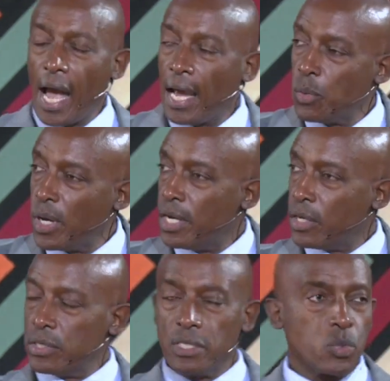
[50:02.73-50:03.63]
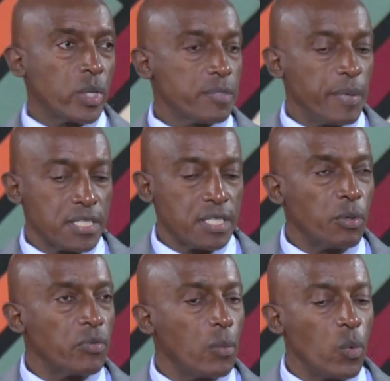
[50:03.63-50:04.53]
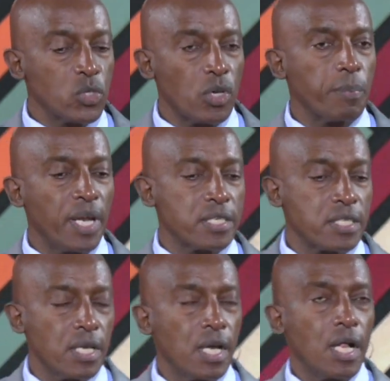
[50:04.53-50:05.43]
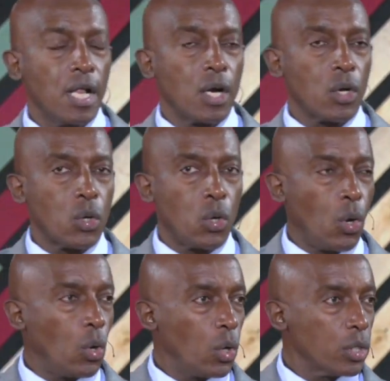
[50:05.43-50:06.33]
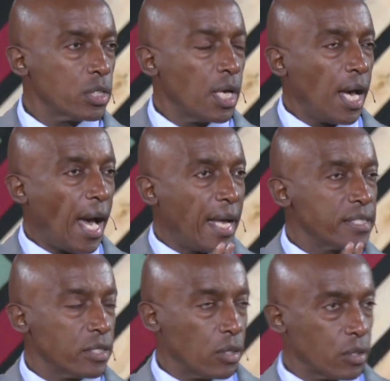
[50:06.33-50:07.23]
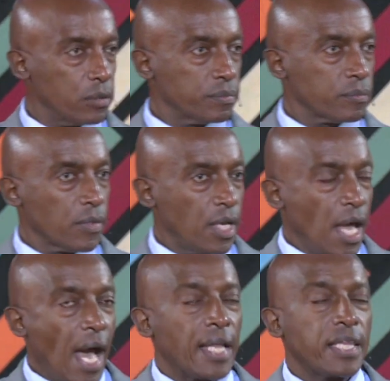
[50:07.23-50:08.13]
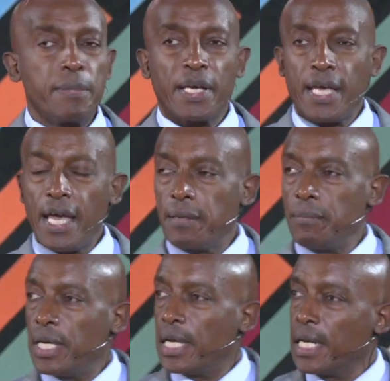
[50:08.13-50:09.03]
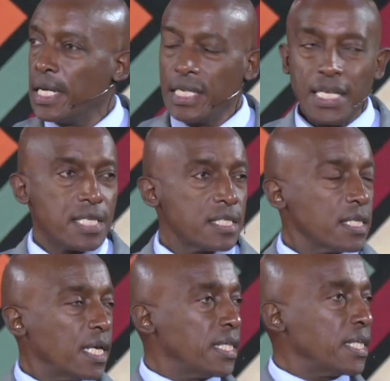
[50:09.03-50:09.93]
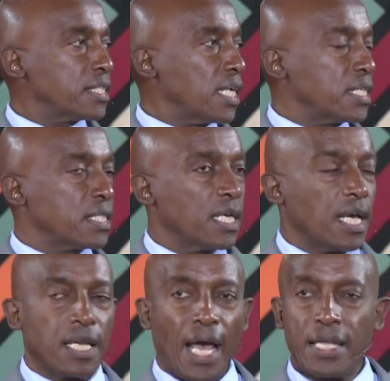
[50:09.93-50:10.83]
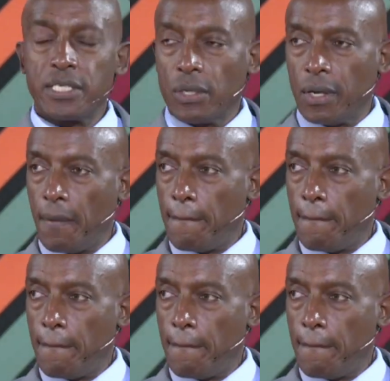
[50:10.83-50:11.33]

and were, Christians were dispersed, some of them went to a place called Antioch. And they became leaders in the church in Antioch.